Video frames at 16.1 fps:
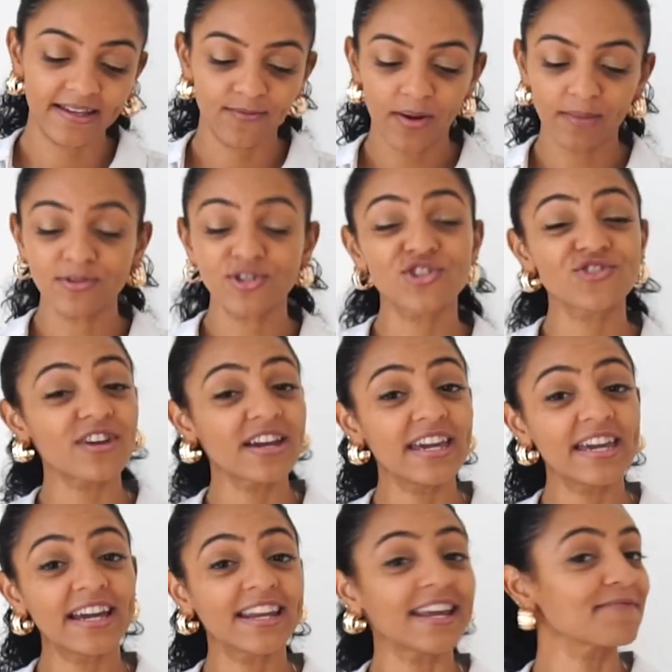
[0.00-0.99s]
I'm
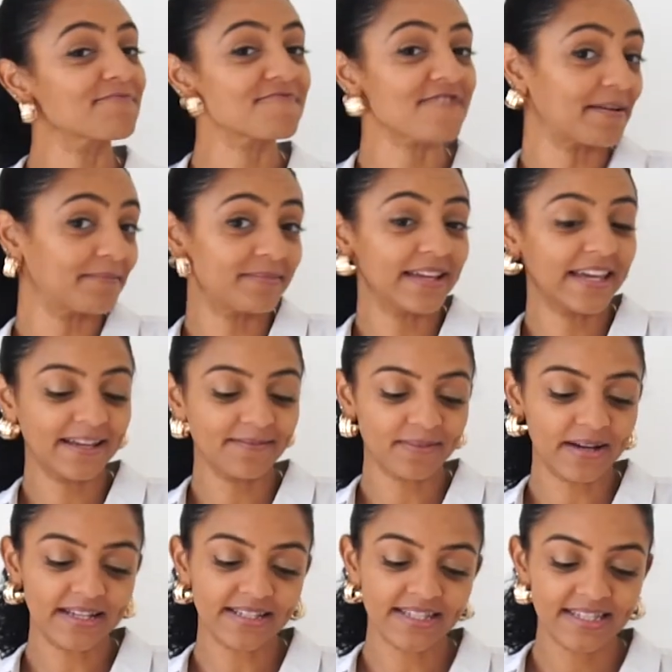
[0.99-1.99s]
straying and I'm rambling,
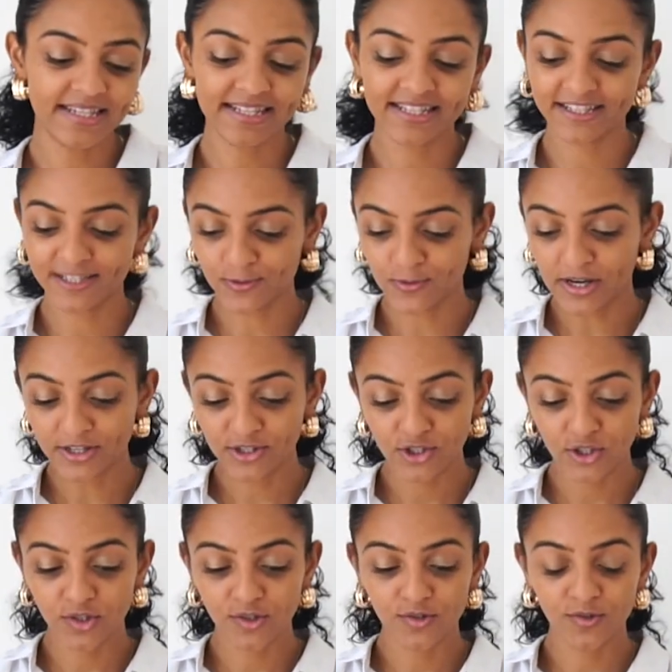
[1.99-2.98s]
but as I said, this is what I
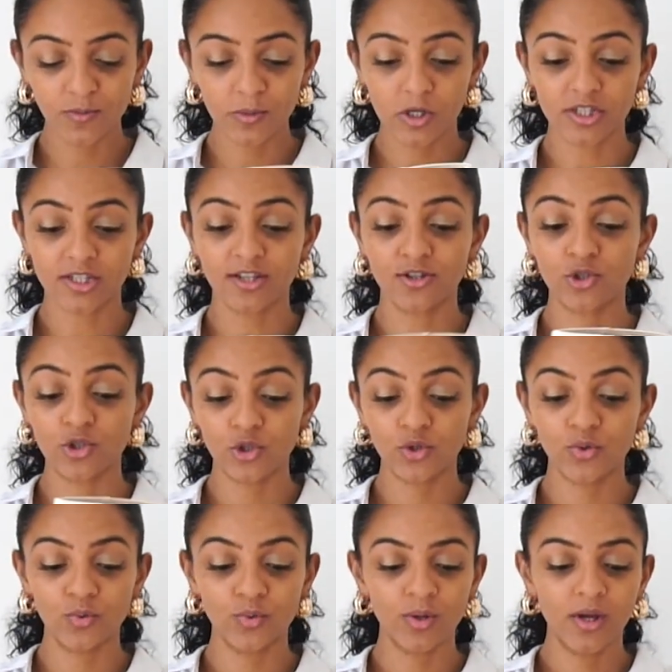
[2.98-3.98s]
do because I
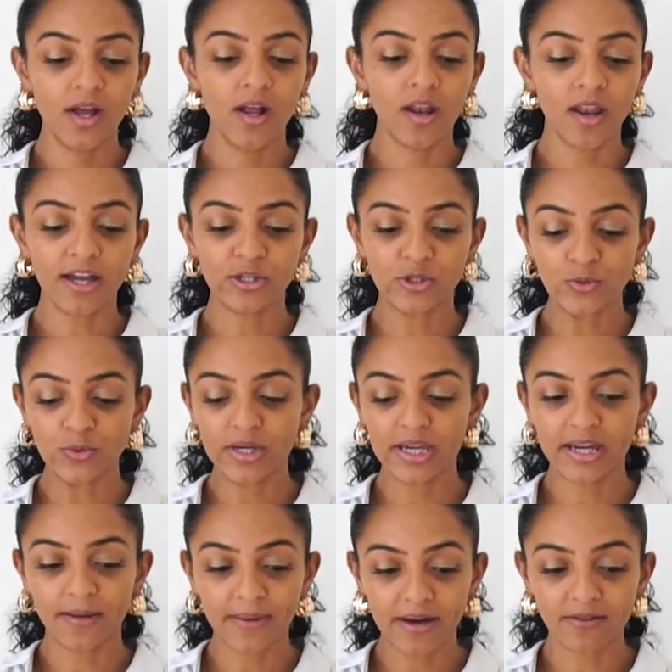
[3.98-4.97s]
do like
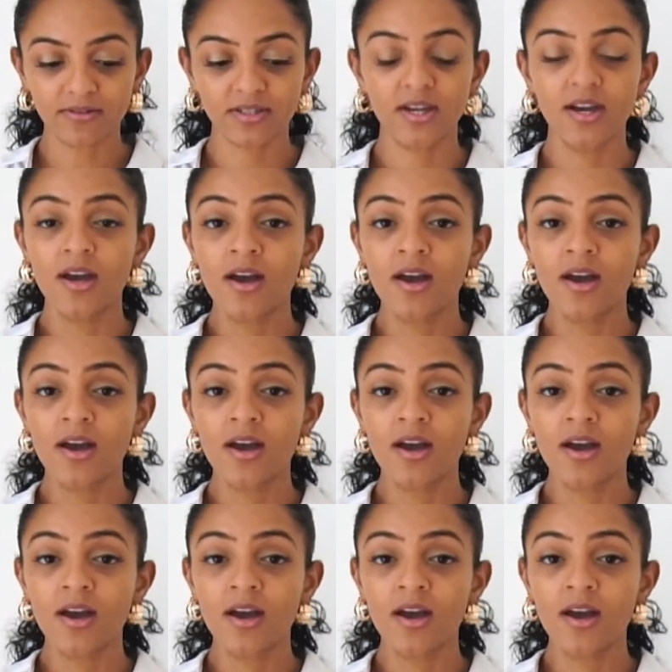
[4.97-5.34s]
talking about